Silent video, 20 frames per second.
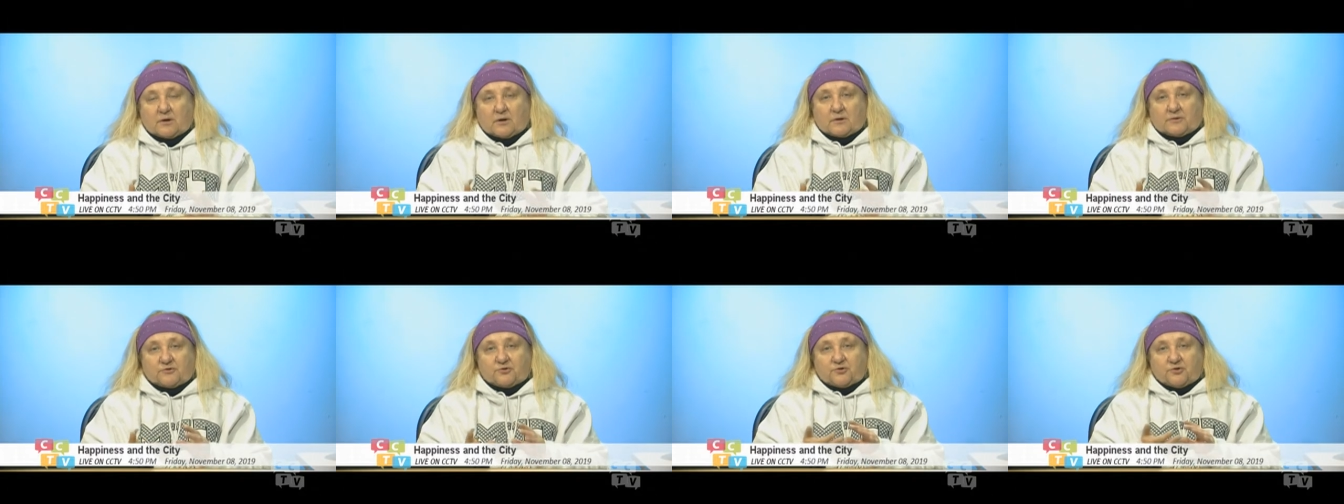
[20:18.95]

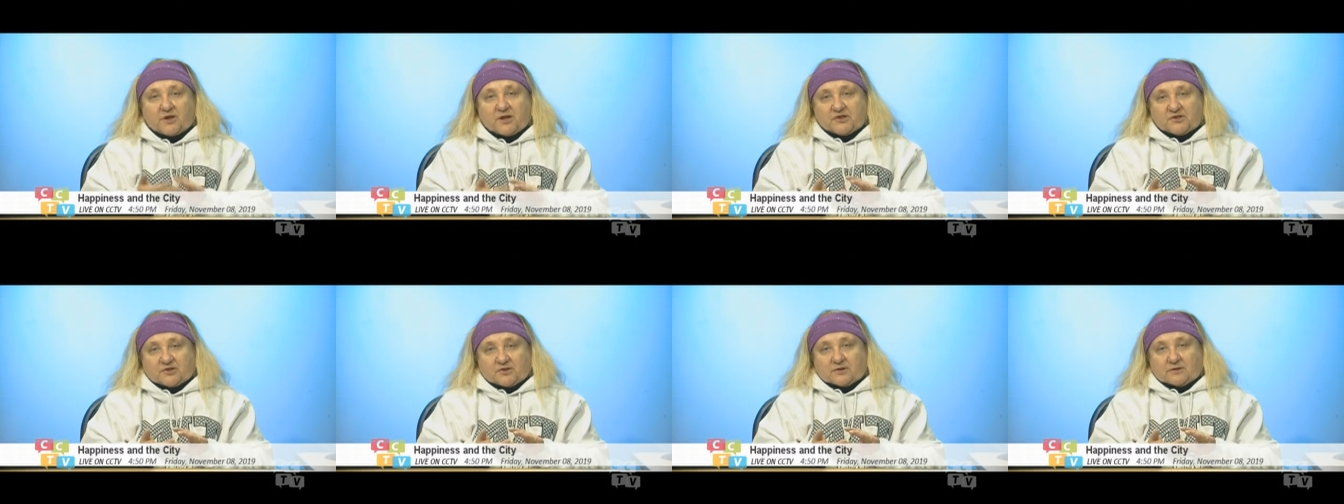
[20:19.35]

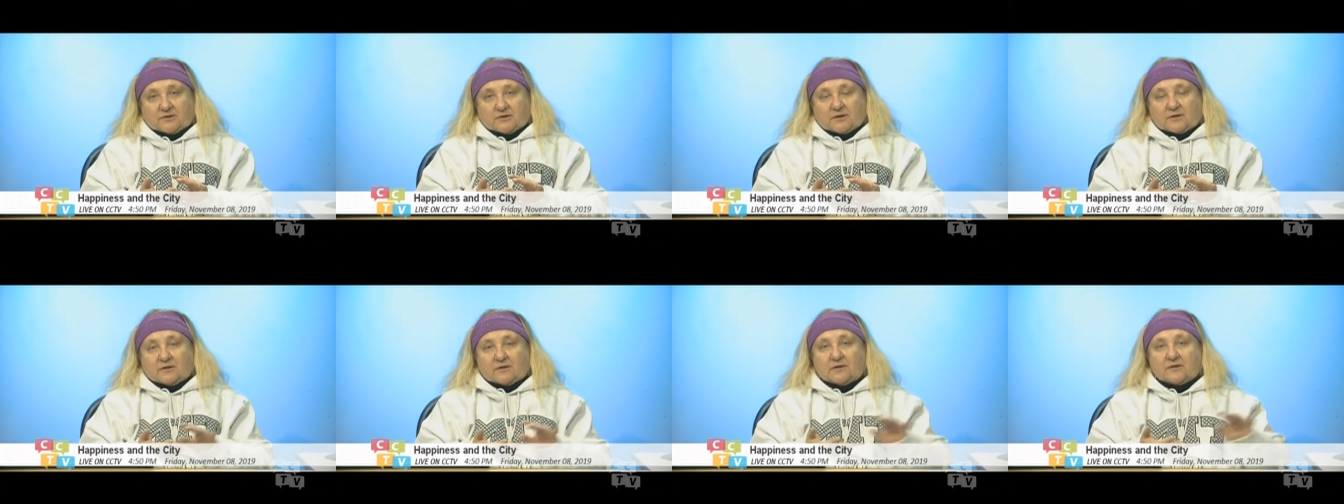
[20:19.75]
treasured,
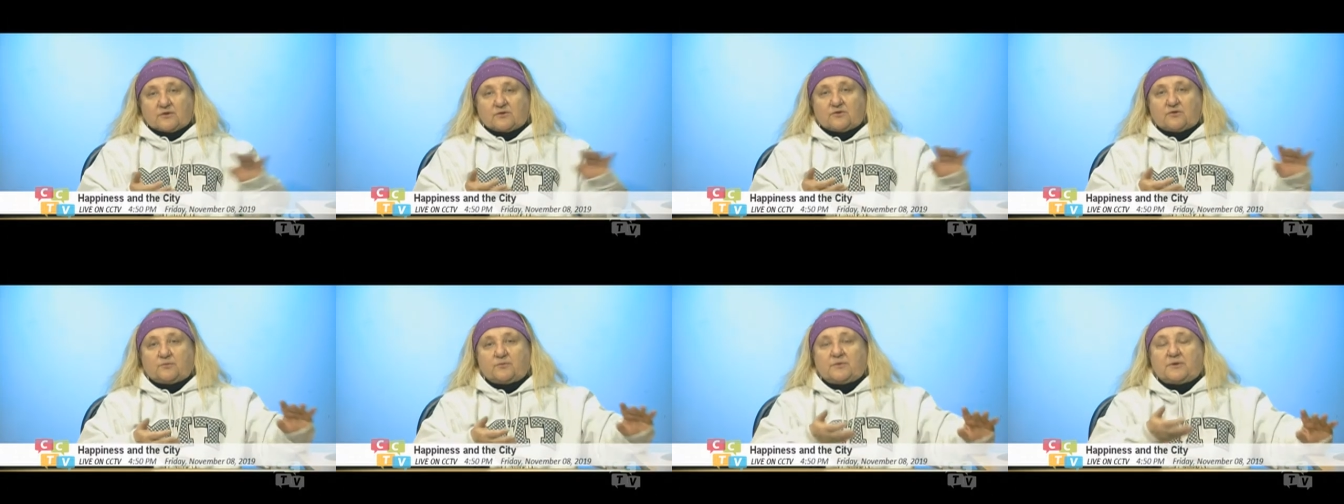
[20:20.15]
that needs
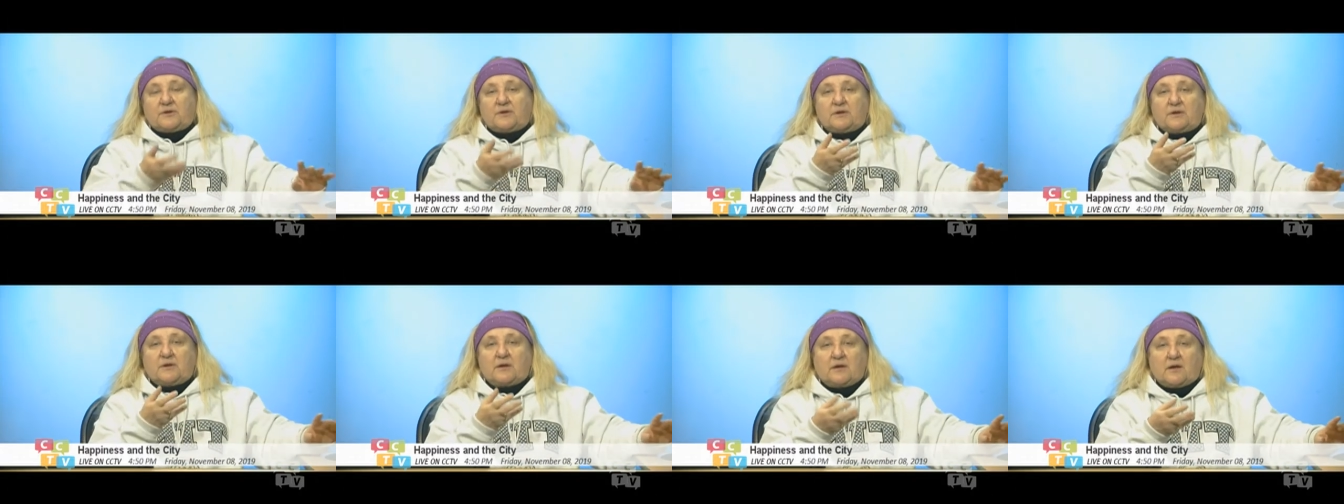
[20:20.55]
to be